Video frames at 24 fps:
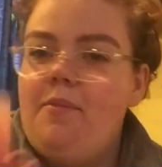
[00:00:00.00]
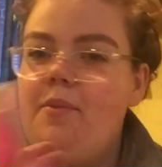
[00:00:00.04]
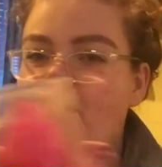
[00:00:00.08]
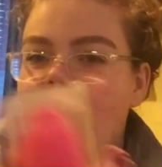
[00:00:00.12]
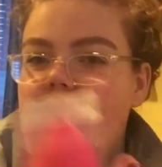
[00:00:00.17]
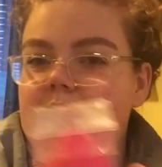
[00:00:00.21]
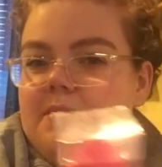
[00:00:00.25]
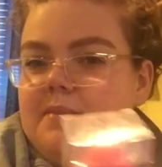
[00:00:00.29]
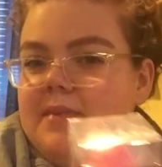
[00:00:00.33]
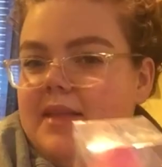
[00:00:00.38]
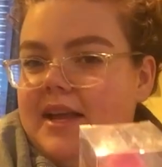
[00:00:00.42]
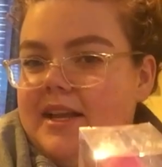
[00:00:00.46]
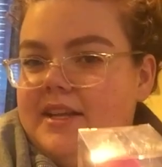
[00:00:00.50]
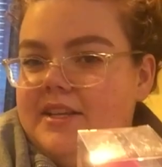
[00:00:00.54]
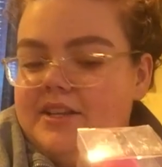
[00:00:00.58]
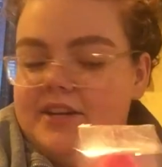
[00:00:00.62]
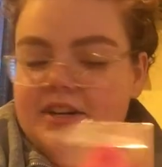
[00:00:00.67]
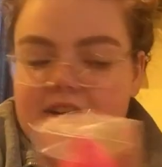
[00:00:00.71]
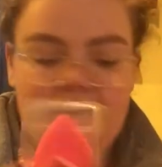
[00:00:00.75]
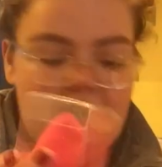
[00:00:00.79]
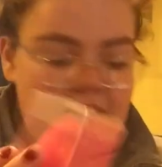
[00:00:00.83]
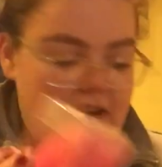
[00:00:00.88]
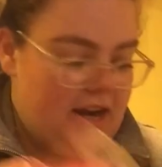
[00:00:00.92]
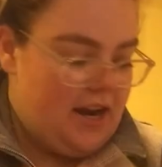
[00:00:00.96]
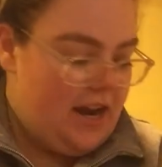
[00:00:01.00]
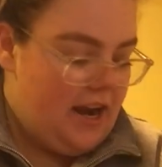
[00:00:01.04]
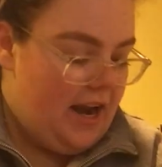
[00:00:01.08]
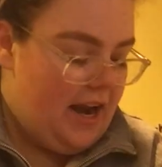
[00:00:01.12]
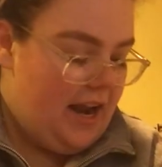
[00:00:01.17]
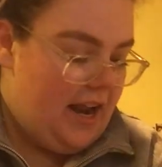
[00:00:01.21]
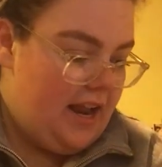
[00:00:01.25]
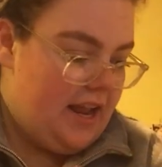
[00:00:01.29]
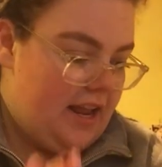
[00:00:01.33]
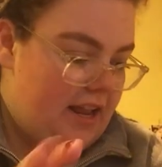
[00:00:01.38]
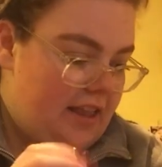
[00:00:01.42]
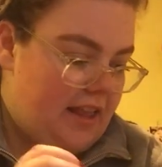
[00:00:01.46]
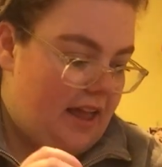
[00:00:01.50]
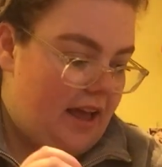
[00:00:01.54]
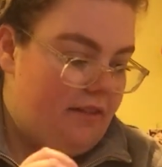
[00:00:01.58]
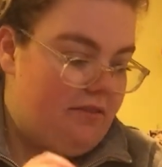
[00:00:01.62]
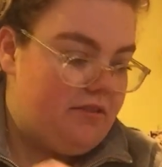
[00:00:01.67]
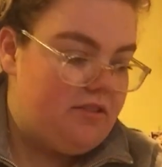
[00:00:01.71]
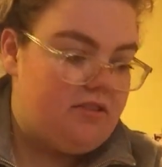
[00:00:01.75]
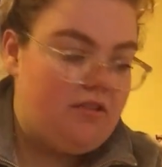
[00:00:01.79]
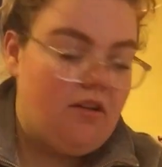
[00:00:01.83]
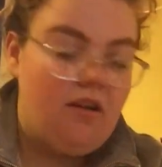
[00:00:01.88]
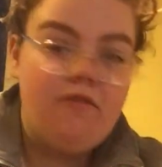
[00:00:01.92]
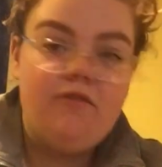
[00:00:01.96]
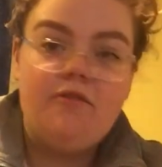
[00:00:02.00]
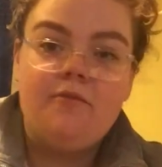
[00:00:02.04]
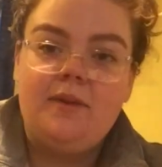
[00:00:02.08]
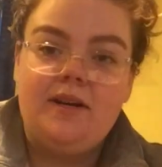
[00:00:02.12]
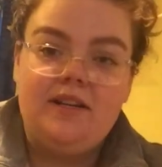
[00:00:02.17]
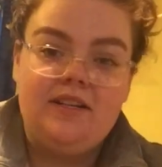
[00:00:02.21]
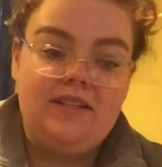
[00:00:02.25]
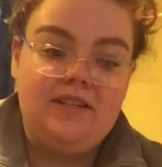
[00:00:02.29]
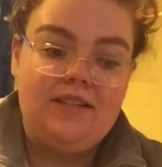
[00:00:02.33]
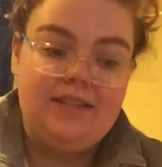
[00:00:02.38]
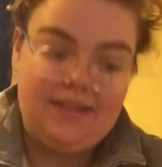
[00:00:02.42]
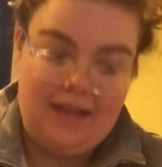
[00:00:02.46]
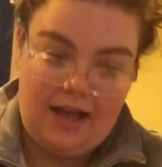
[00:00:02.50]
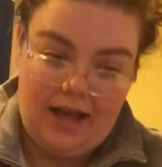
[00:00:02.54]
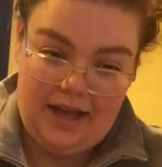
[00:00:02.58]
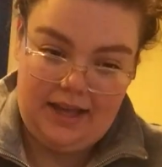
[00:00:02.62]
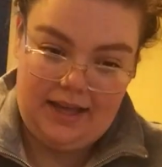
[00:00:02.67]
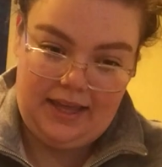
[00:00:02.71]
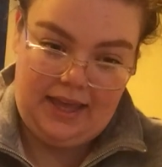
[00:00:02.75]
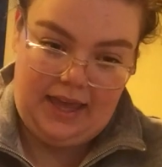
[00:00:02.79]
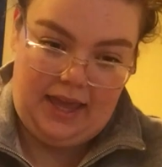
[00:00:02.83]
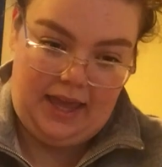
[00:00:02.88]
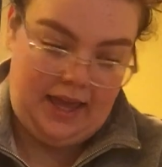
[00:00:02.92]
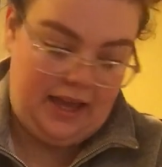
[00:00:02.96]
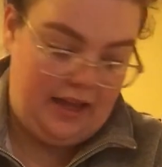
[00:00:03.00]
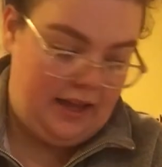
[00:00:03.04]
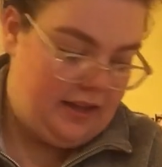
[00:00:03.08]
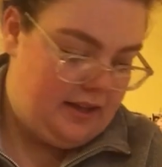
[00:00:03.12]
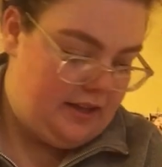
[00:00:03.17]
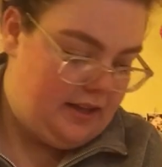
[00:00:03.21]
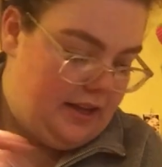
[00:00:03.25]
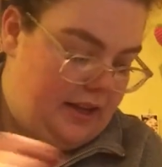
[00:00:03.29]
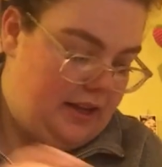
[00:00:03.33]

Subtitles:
a beauty blender, and that was all for my stocking.